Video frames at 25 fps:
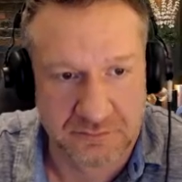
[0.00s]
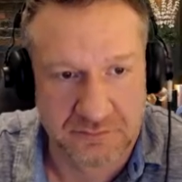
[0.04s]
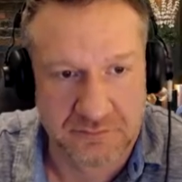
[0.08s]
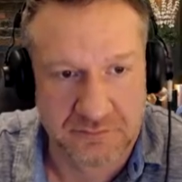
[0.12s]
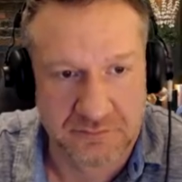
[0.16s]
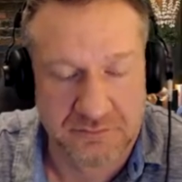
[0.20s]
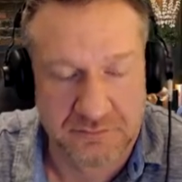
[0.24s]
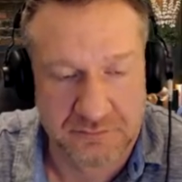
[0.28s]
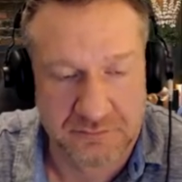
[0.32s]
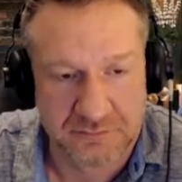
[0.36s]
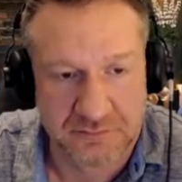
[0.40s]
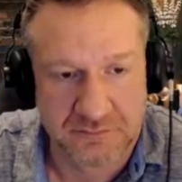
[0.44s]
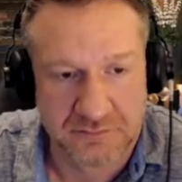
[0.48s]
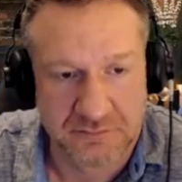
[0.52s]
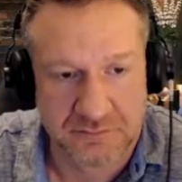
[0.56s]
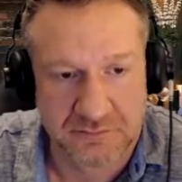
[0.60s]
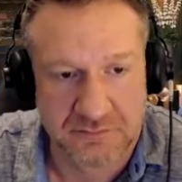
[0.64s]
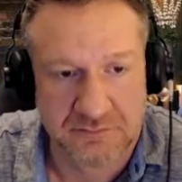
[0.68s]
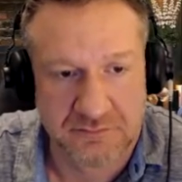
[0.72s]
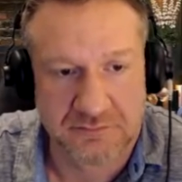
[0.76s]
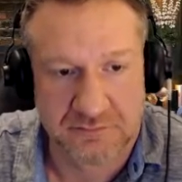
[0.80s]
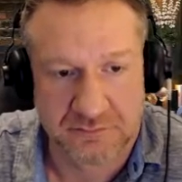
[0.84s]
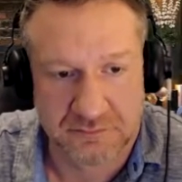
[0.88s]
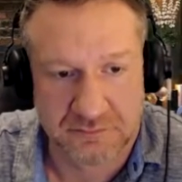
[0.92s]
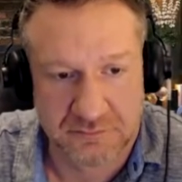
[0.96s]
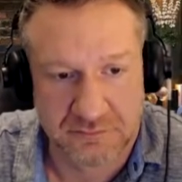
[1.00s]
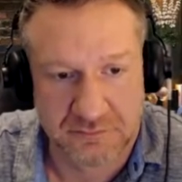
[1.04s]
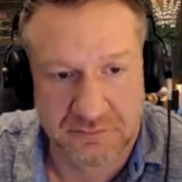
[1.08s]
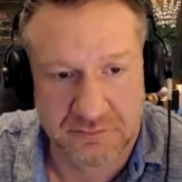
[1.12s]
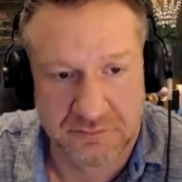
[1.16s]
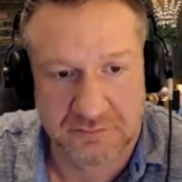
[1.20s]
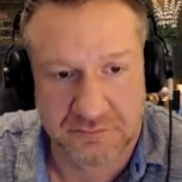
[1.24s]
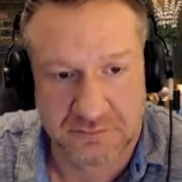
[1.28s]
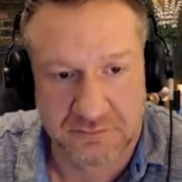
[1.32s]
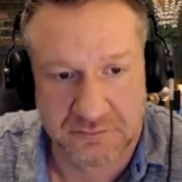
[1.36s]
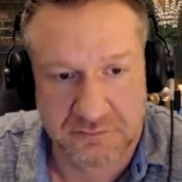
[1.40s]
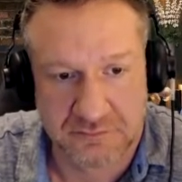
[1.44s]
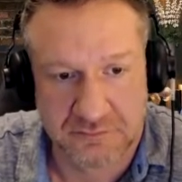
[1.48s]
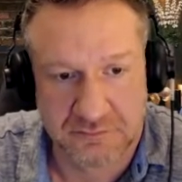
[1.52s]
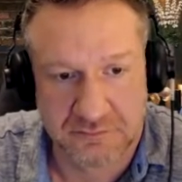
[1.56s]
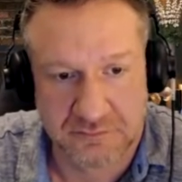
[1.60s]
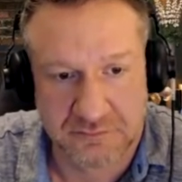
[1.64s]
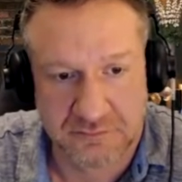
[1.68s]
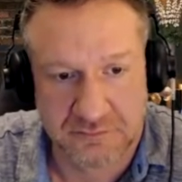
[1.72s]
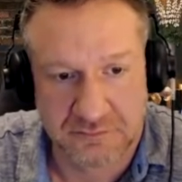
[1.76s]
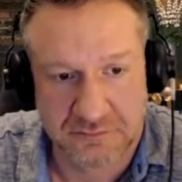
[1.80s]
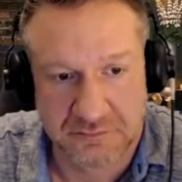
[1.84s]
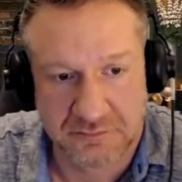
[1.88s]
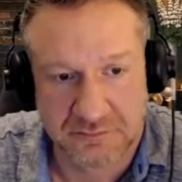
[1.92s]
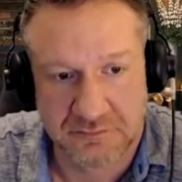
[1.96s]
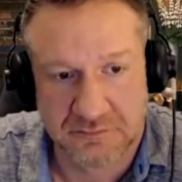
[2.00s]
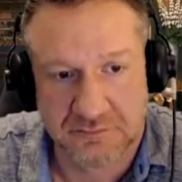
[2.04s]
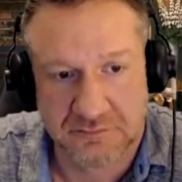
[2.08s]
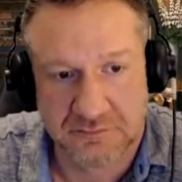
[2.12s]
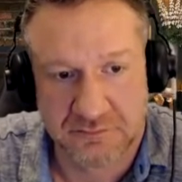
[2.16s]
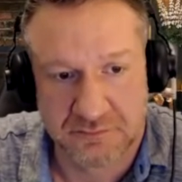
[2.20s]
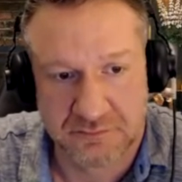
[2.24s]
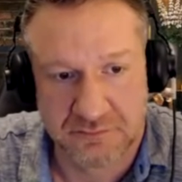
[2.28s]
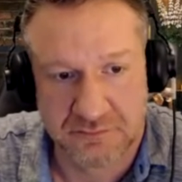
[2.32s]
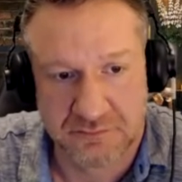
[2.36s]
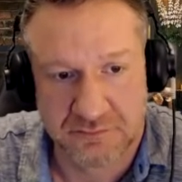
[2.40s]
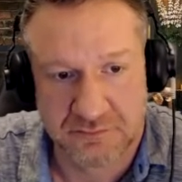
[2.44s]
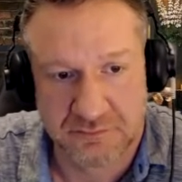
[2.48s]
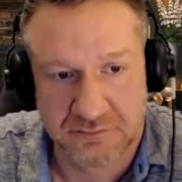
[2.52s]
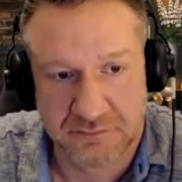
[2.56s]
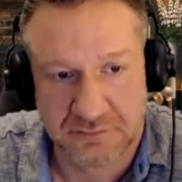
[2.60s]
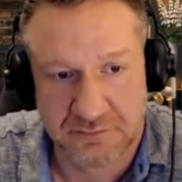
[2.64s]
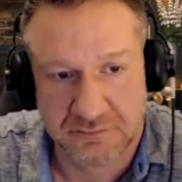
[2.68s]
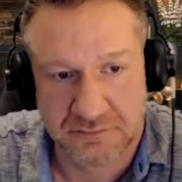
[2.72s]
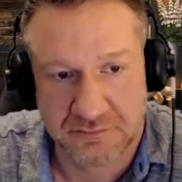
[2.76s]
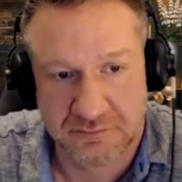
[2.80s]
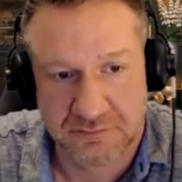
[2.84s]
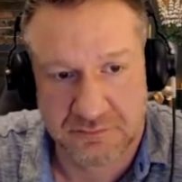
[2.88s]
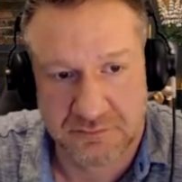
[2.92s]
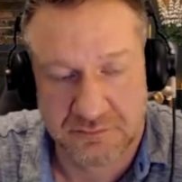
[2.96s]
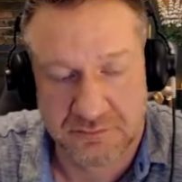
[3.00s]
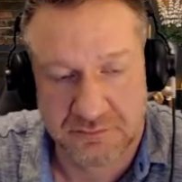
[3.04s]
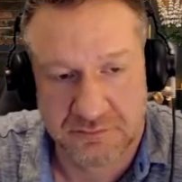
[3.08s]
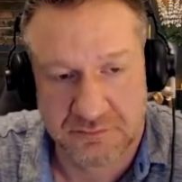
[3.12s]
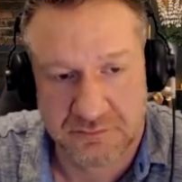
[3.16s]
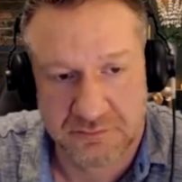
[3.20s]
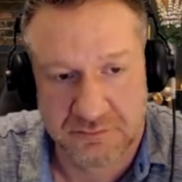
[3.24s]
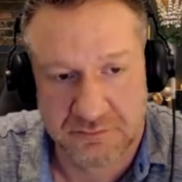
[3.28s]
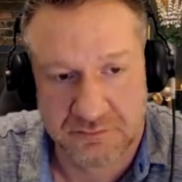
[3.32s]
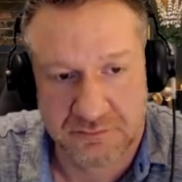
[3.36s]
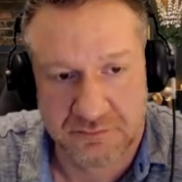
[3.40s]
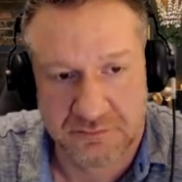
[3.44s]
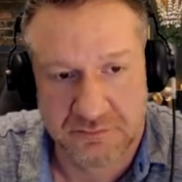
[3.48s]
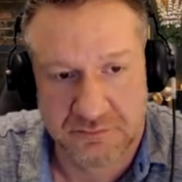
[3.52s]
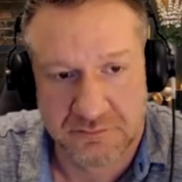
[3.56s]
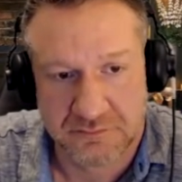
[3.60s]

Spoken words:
(not speaking)